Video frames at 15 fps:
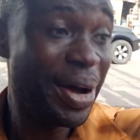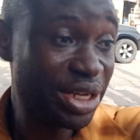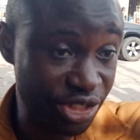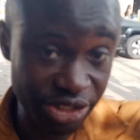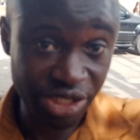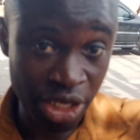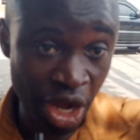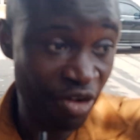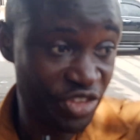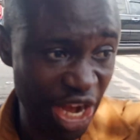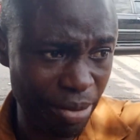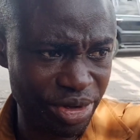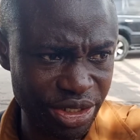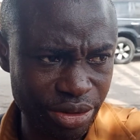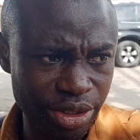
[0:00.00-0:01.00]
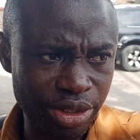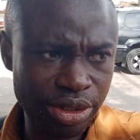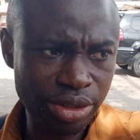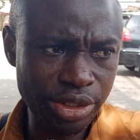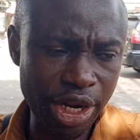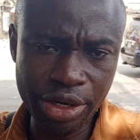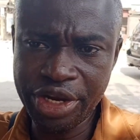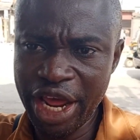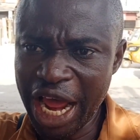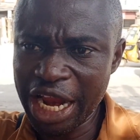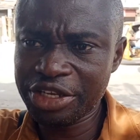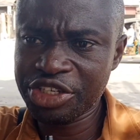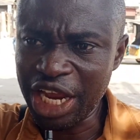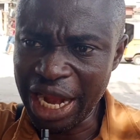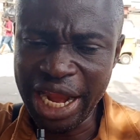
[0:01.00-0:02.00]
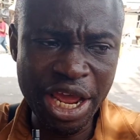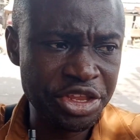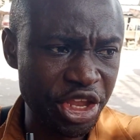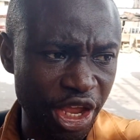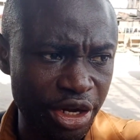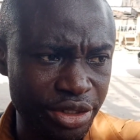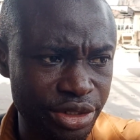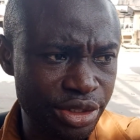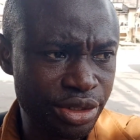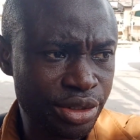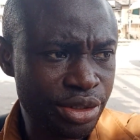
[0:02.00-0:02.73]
about 16 of them, they are challenging